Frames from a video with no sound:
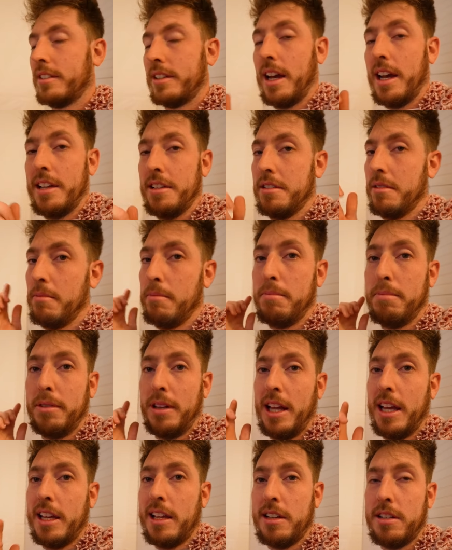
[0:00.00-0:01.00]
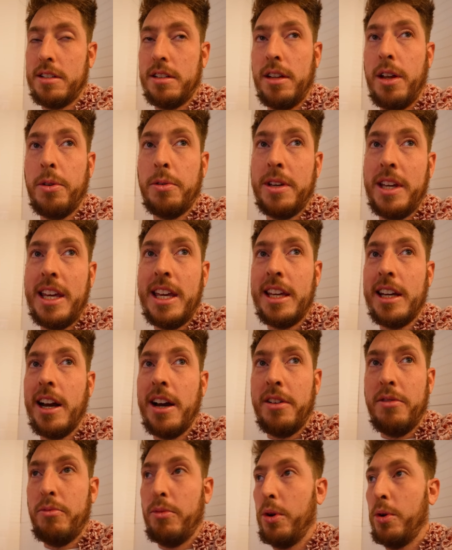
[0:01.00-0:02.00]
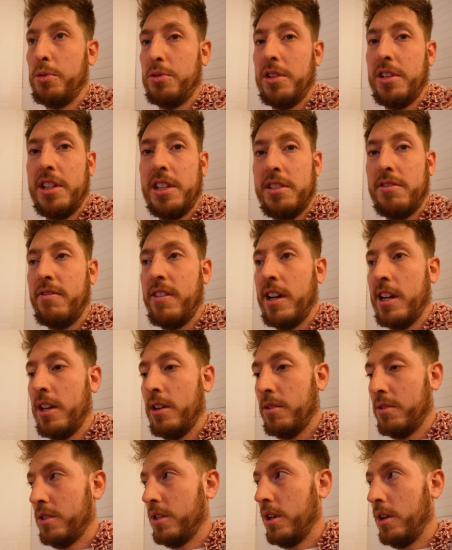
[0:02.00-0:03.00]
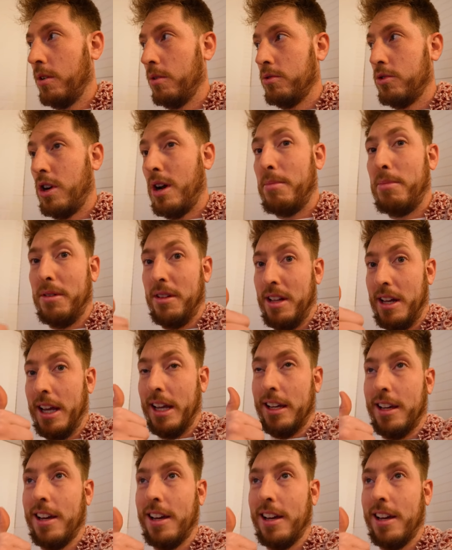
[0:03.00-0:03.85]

Guys, Blake has low key gotten roasted this video, so drop a like.